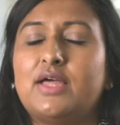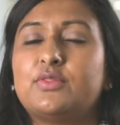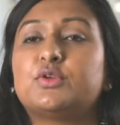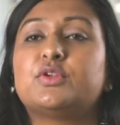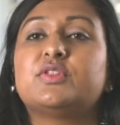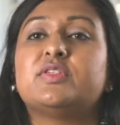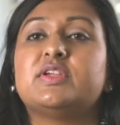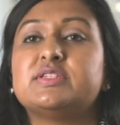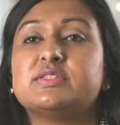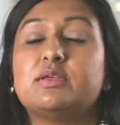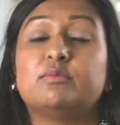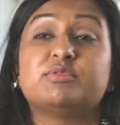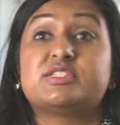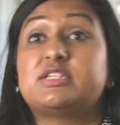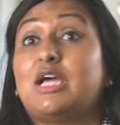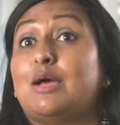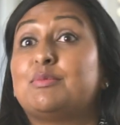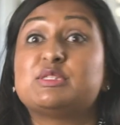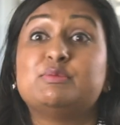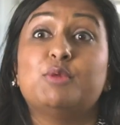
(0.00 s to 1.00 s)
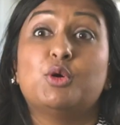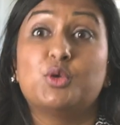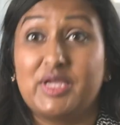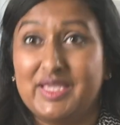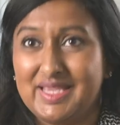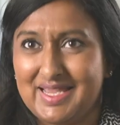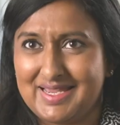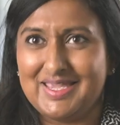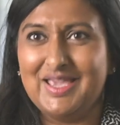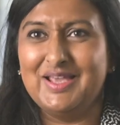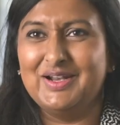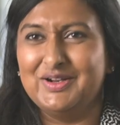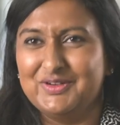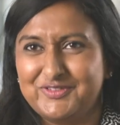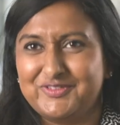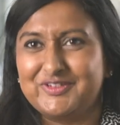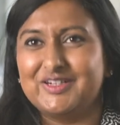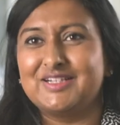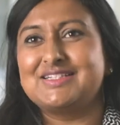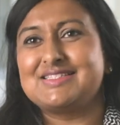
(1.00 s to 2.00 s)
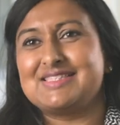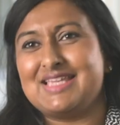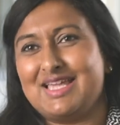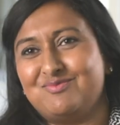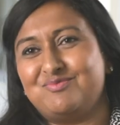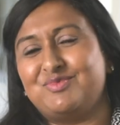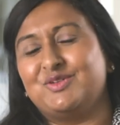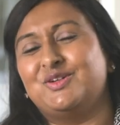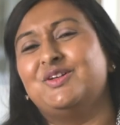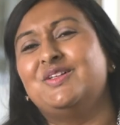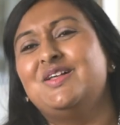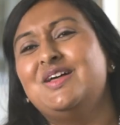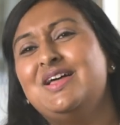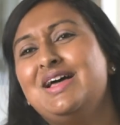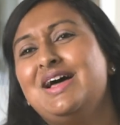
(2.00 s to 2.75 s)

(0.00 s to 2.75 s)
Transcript: other things, stop smoking, you know, for example,